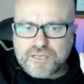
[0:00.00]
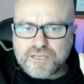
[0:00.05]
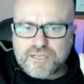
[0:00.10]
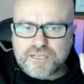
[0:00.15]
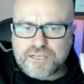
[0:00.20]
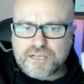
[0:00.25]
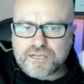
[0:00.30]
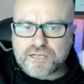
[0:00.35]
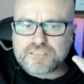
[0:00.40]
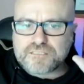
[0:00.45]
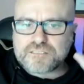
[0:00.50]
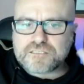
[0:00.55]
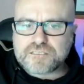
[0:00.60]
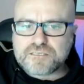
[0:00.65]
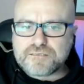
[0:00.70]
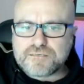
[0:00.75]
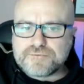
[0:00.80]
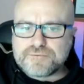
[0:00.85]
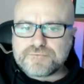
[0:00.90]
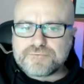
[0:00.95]
He goes,
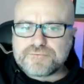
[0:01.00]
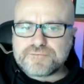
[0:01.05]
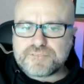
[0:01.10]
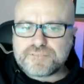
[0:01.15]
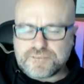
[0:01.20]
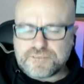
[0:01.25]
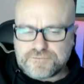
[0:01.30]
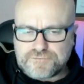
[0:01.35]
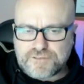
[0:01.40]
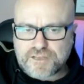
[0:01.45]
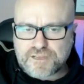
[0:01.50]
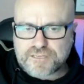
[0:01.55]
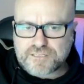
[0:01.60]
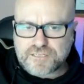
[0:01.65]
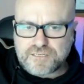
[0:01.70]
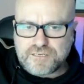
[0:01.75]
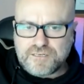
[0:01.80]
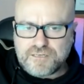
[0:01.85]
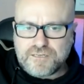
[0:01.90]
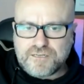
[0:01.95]
"It's
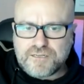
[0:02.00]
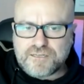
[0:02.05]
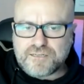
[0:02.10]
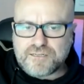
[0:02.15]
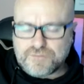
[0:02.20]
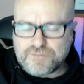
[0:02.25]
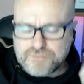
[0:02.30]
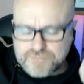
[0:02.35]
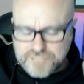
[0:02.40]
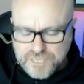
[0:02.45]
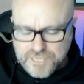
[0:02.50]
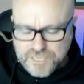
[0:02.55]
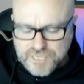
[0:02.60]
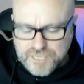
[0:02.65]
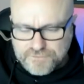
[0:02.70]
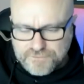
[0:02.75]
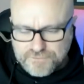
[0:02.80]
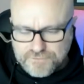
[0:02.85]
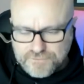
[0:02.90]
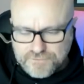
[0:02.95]
infected. It was
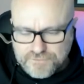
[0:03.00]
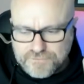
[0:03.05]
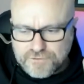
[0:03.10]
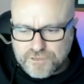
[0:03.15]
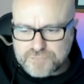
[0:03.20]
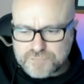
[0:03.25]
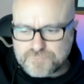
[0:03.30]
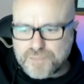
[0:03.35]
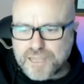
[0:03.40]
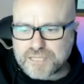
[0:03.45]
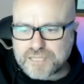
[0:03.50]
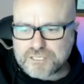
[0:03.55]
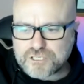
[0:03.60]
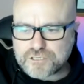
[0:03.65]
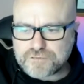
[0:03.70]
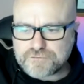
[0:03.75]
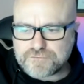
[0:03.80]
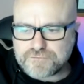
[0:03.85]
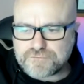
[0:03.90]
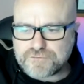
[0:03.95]
our first batch
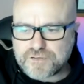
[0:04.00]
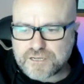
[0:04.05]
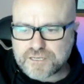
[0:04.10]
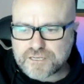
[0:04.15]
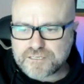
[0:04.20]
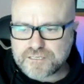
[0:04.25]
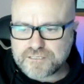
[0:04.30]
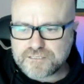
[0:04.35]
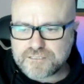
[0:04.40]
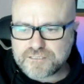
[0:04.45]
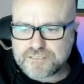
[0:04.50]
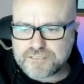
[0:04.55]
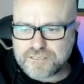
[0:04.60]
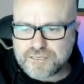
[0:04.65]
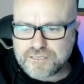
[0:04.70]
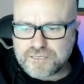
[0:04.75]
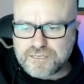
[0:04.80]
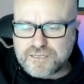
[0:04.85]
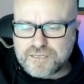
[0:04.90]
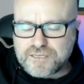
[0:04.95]
of fucking